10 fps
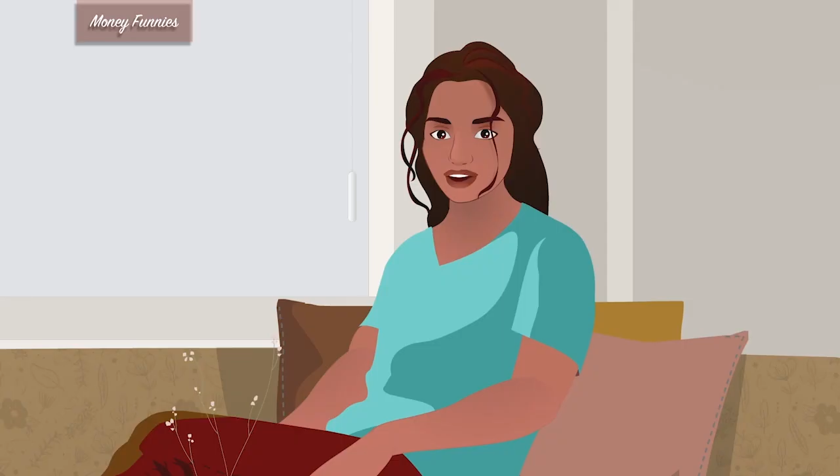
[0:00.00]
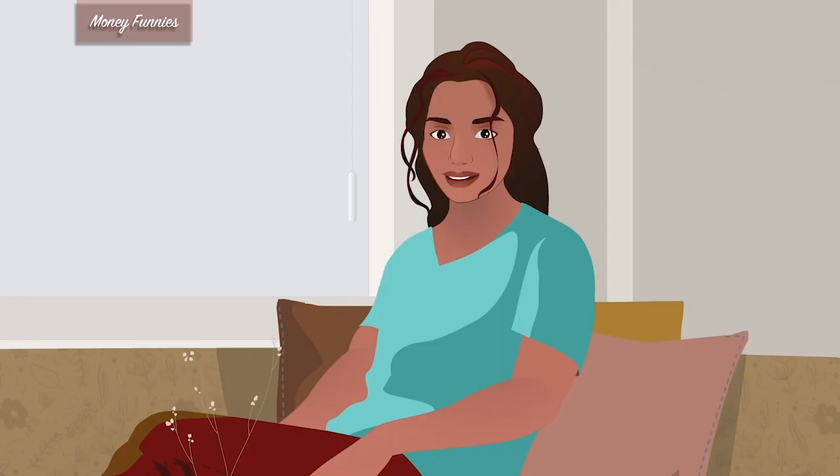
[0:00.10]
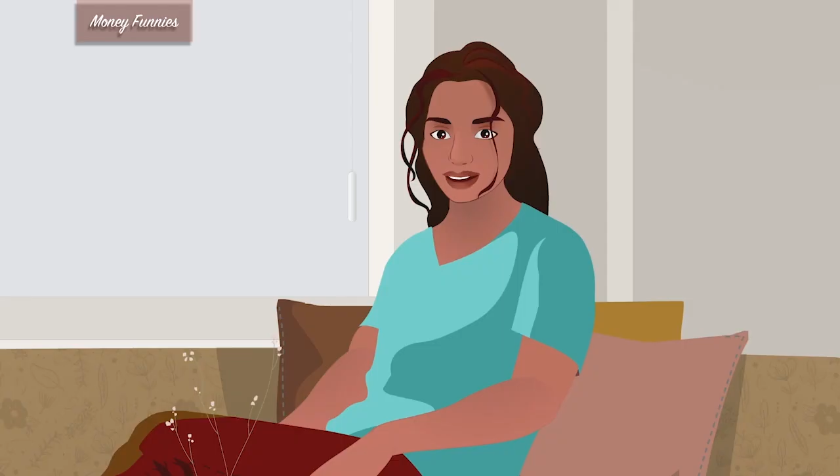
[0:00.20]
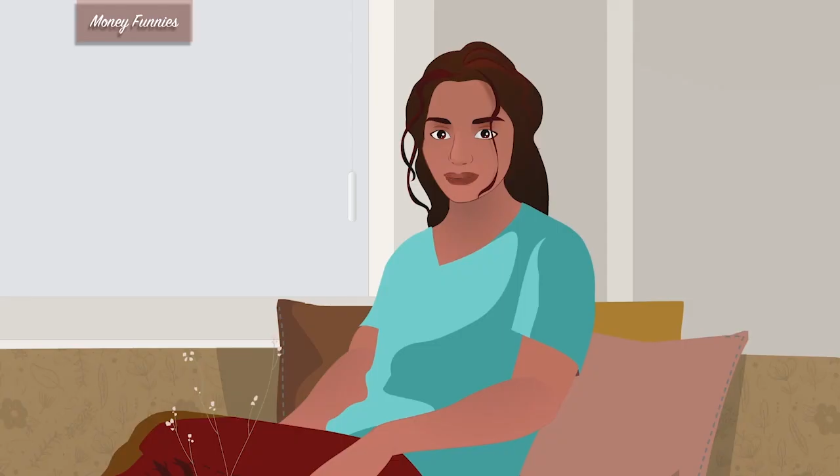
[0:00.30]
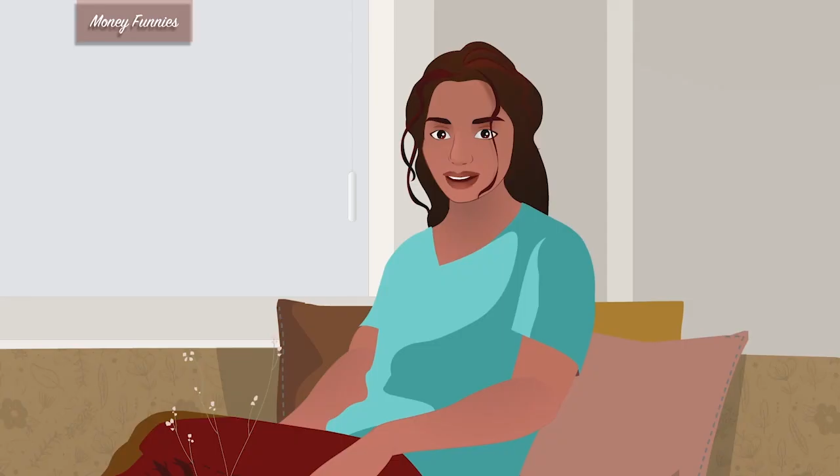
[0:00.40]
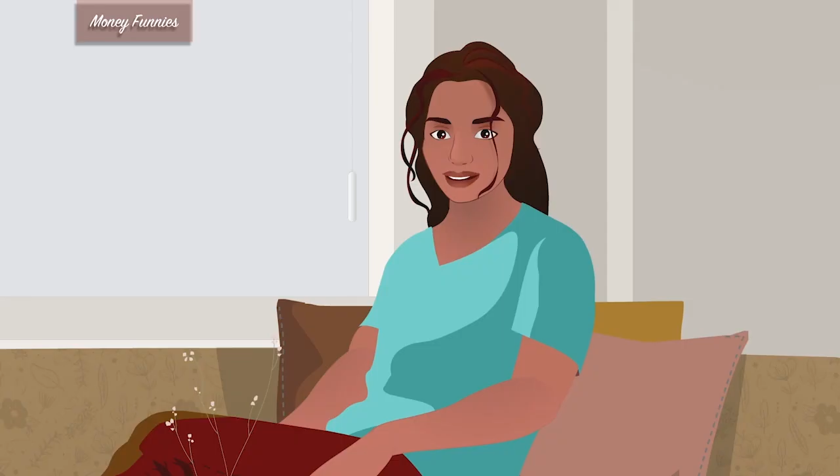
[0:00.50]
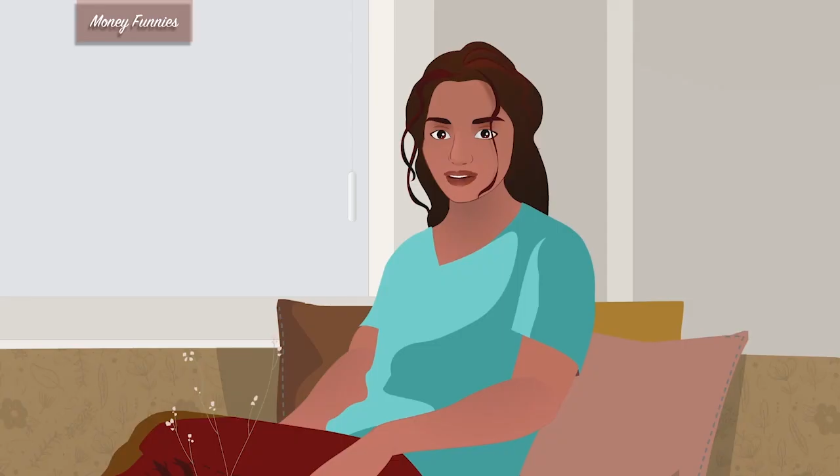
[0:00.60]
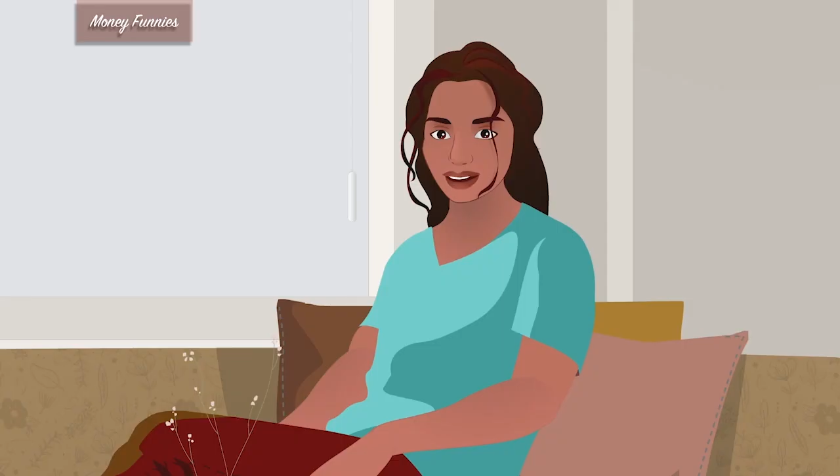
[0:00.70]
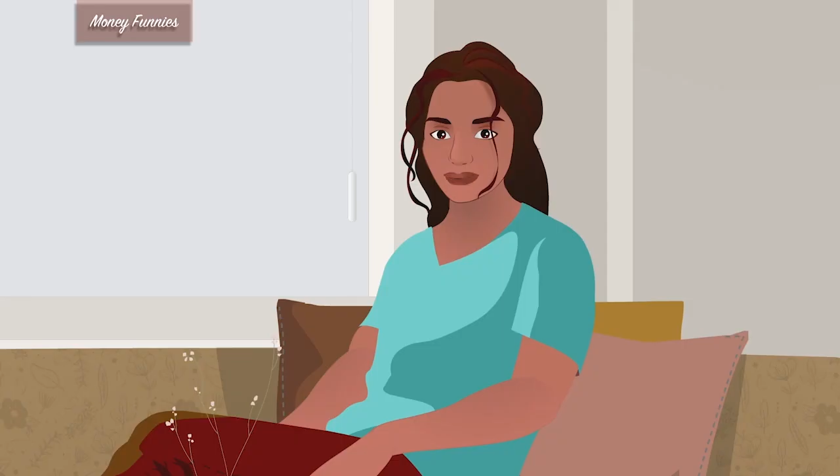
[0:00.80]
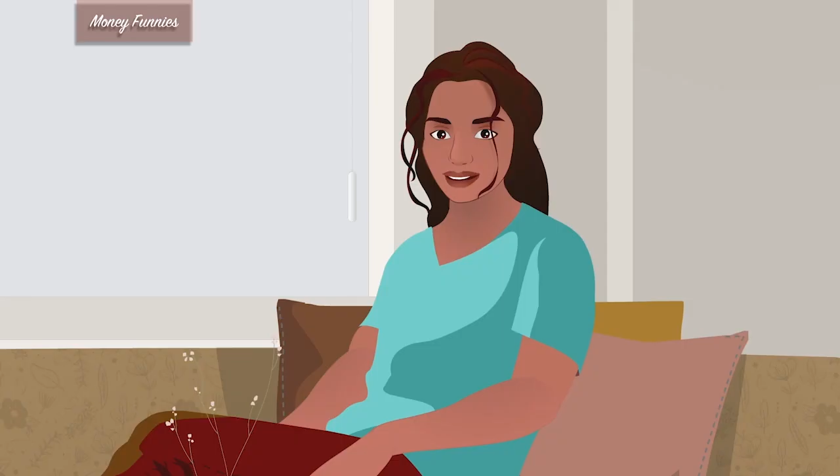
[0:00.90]
So I
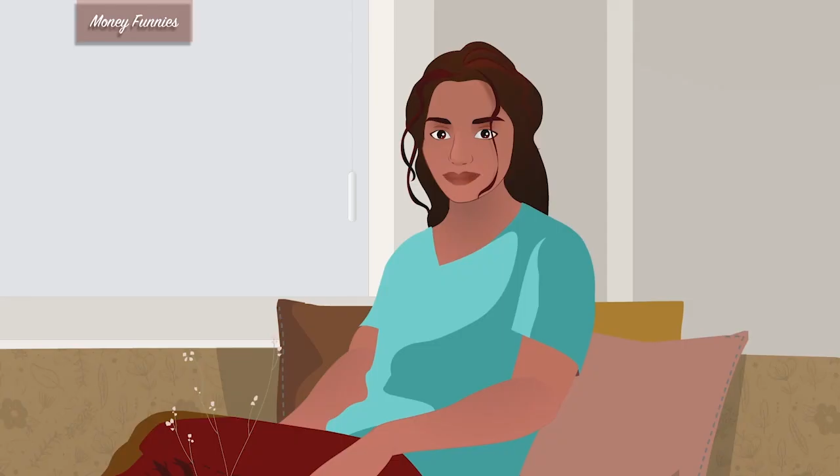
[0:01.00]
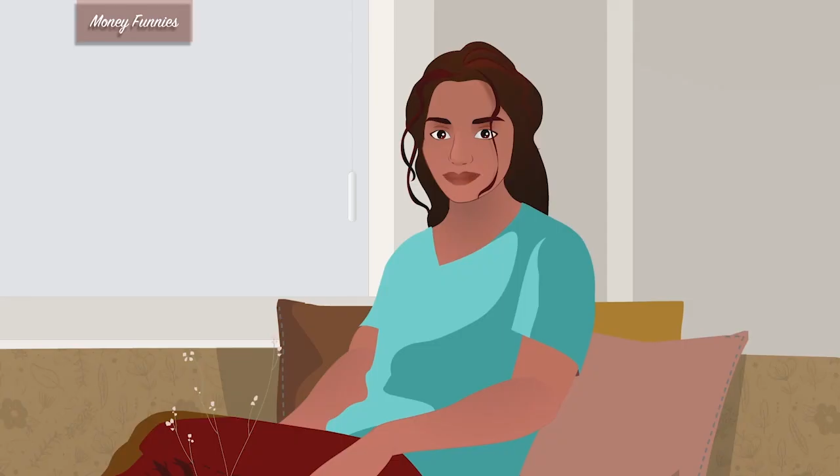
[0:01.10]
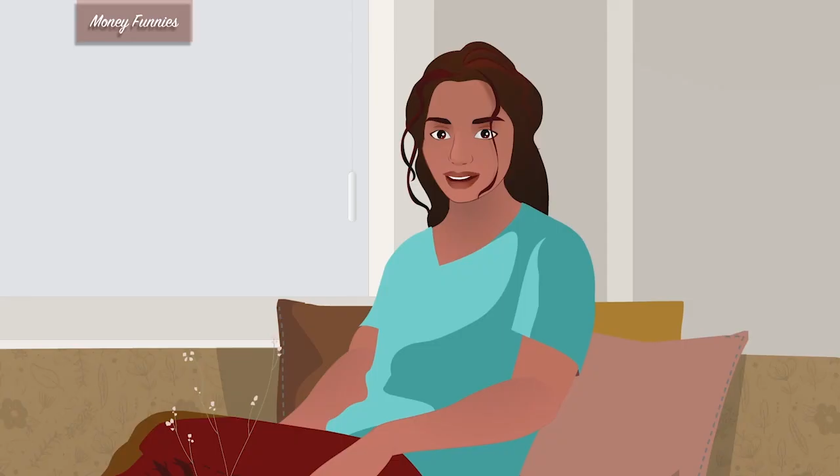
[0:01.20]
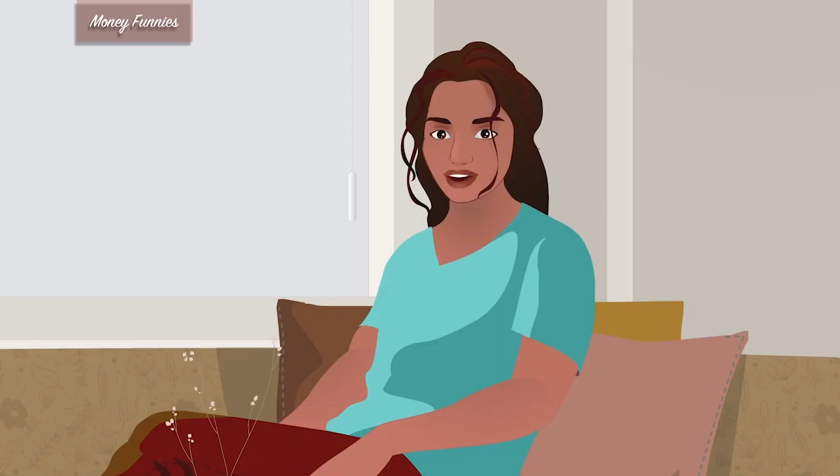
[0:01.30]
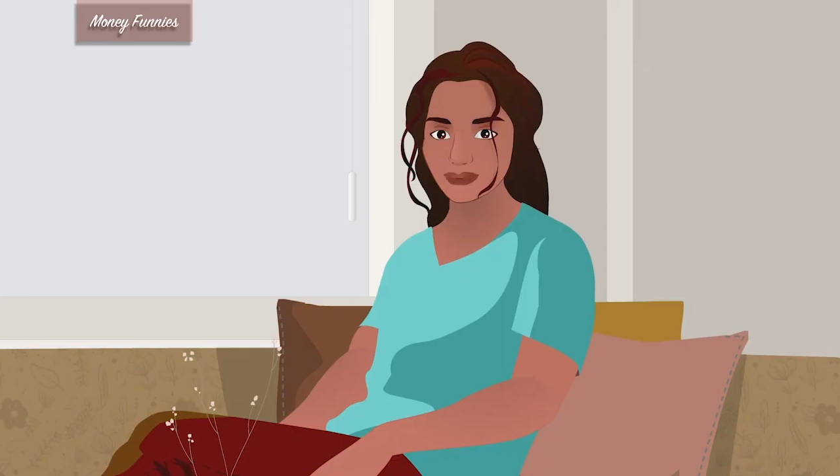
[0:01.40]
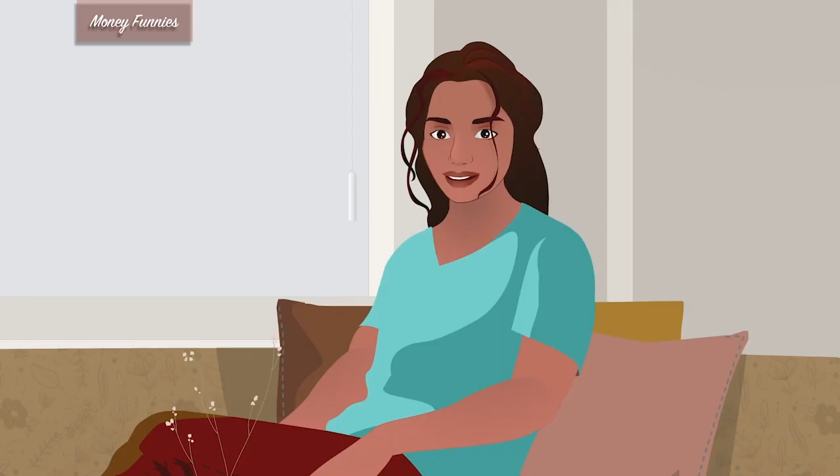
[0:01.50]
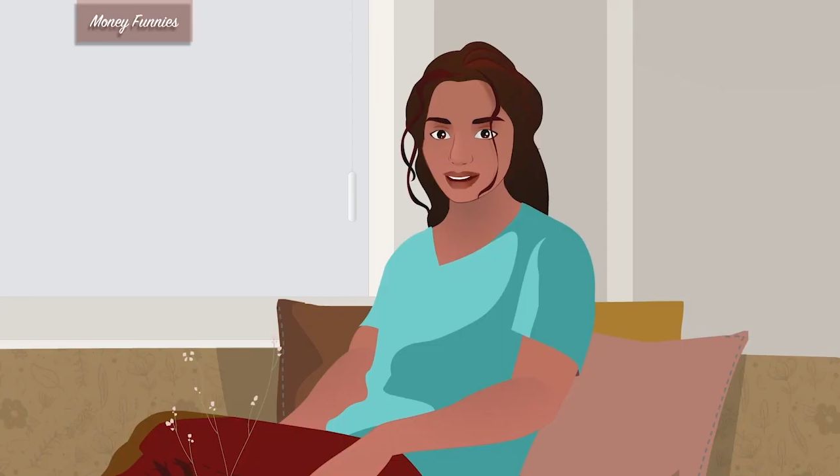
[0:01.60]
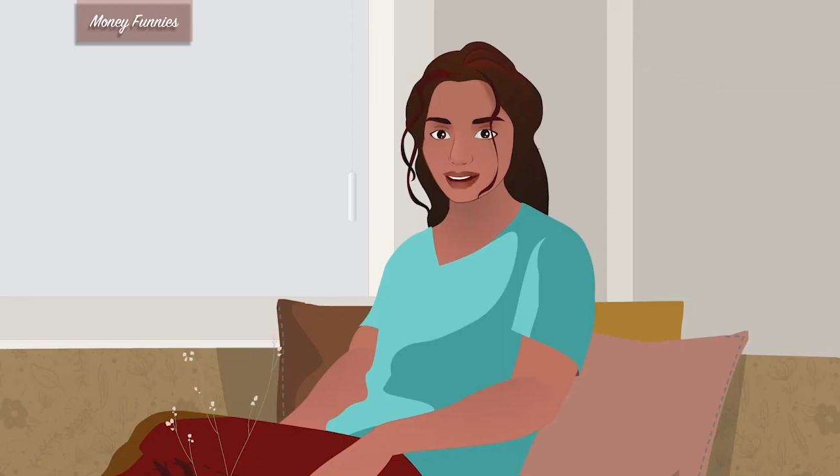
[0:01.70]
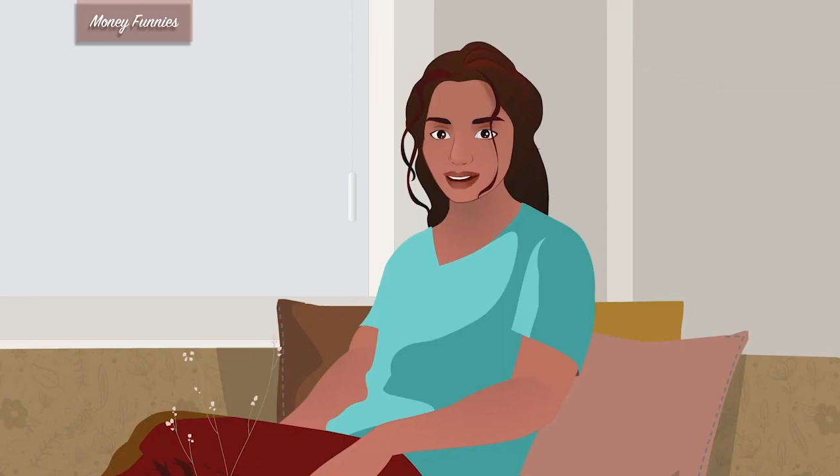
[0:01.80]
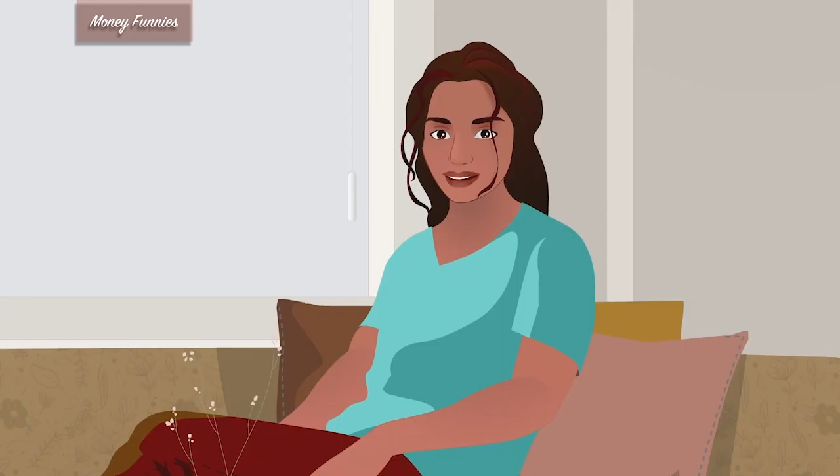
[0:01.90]
want to talk about a
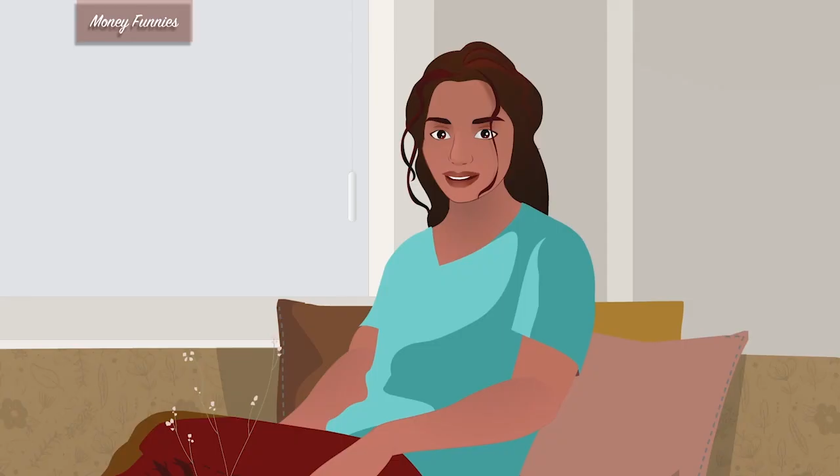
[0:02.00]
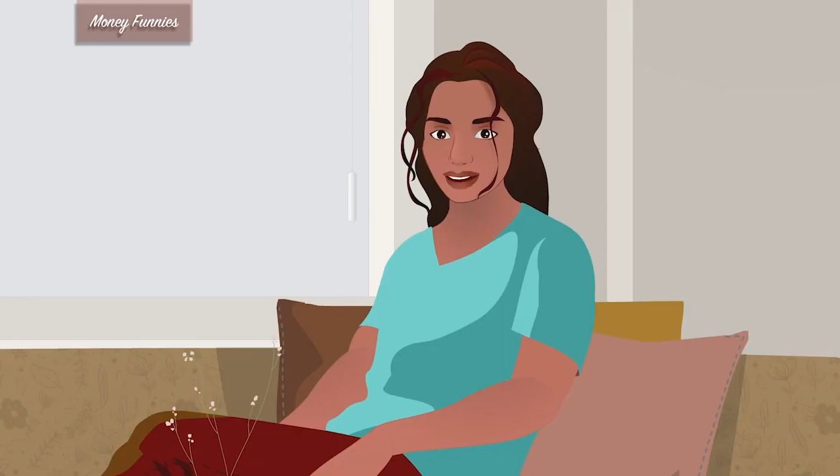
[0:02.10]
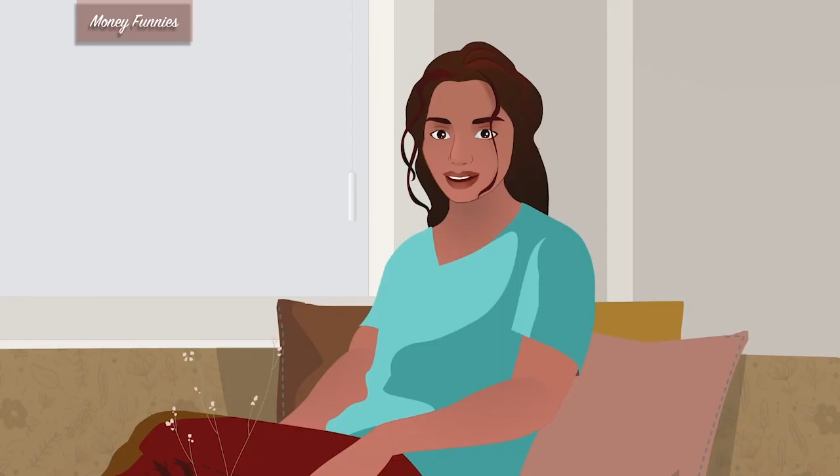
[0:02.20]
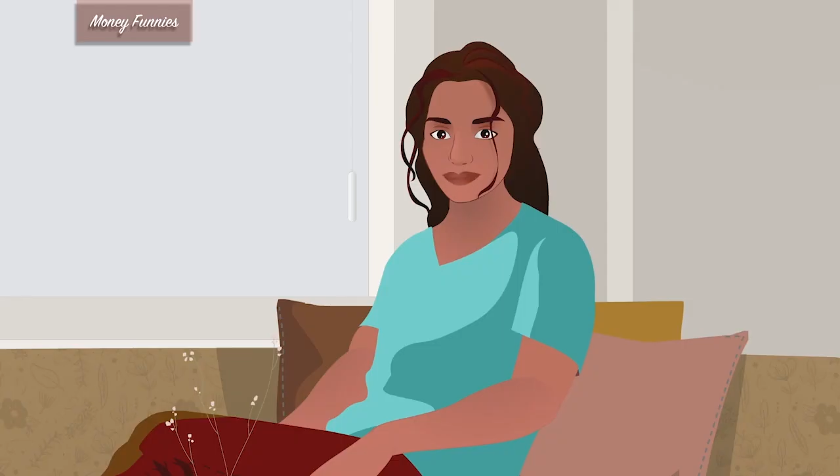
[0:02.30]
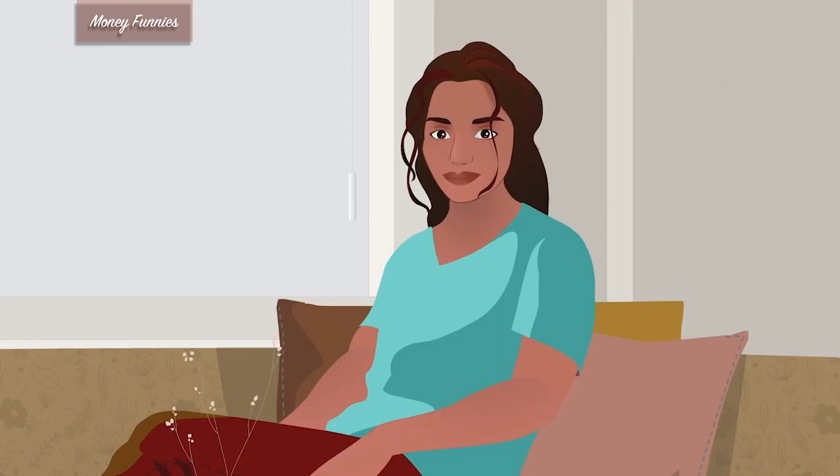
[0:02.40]
topic nobody